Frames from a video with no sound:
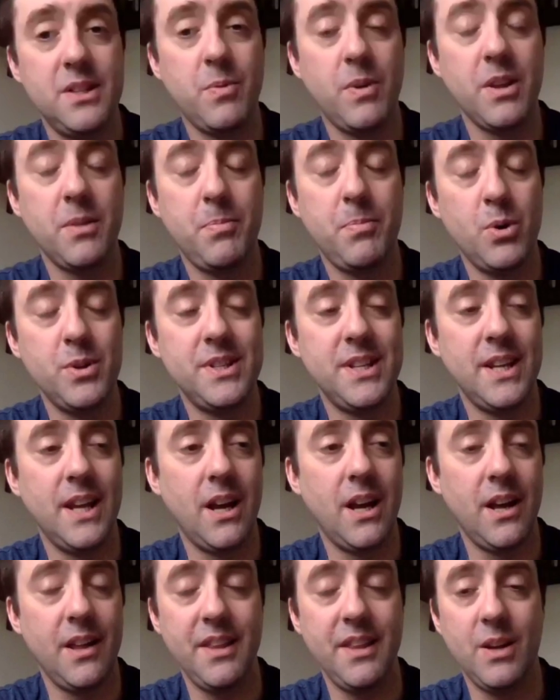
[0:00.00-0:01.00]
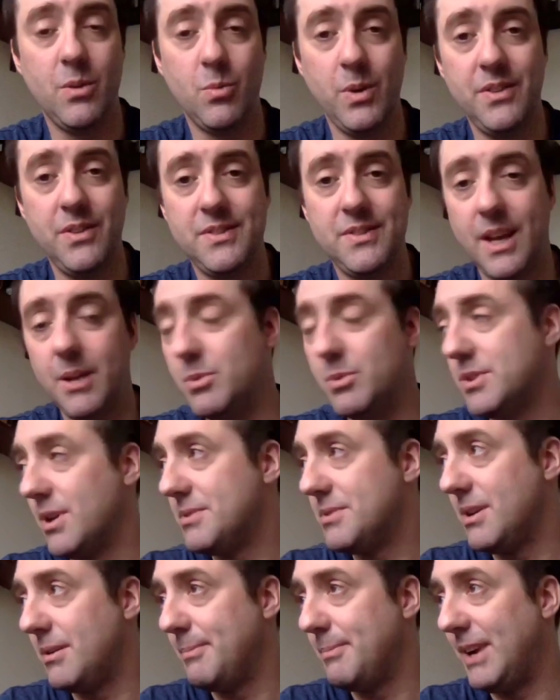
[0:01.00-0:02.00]
worth pointing out, I think, with
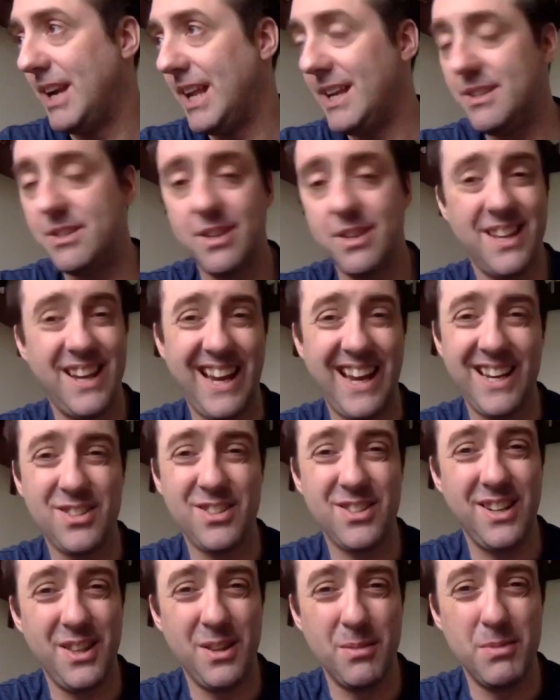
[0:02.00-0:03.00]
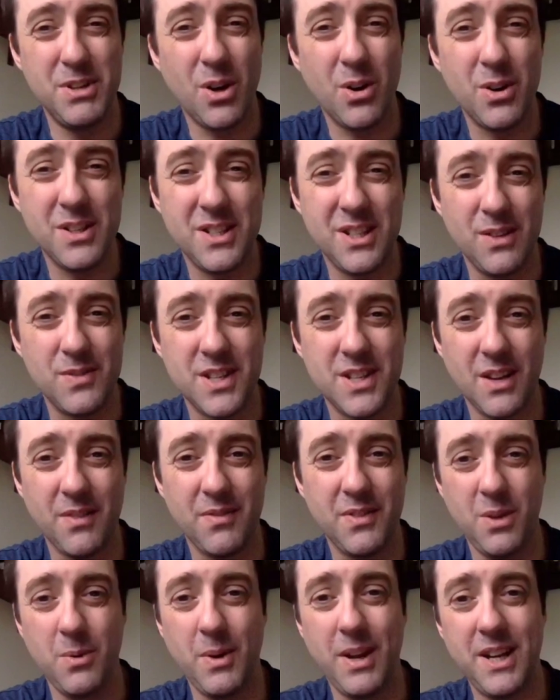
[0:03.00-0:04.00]
Tabletop Simulator, that actually the majority
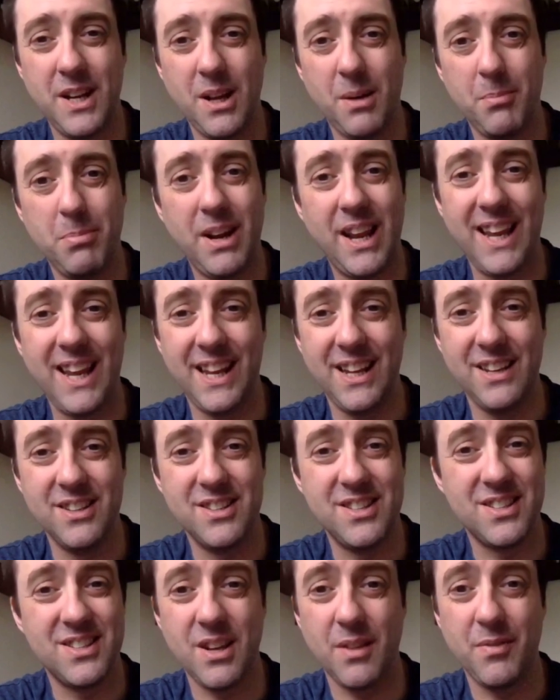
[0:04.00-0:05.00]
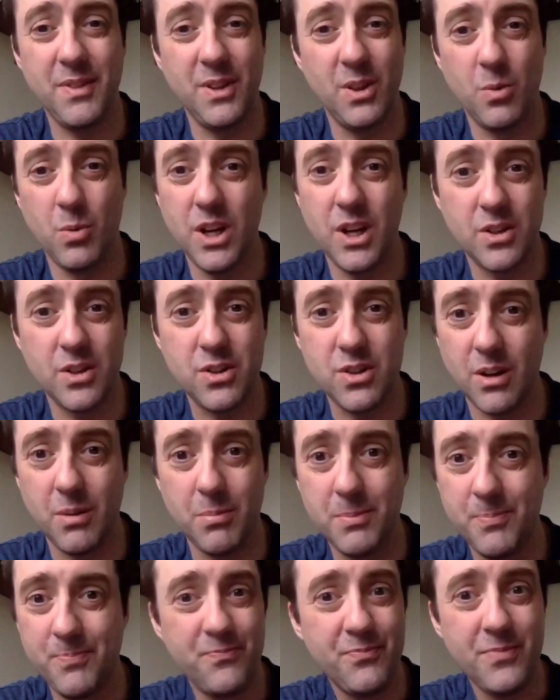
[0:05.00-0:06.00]
of stuff that you end up playing is the stuff in the
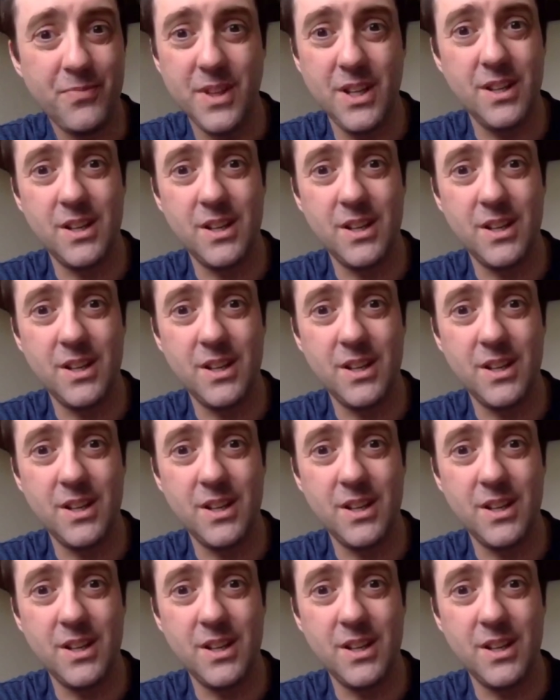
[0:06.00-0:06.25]
workshop.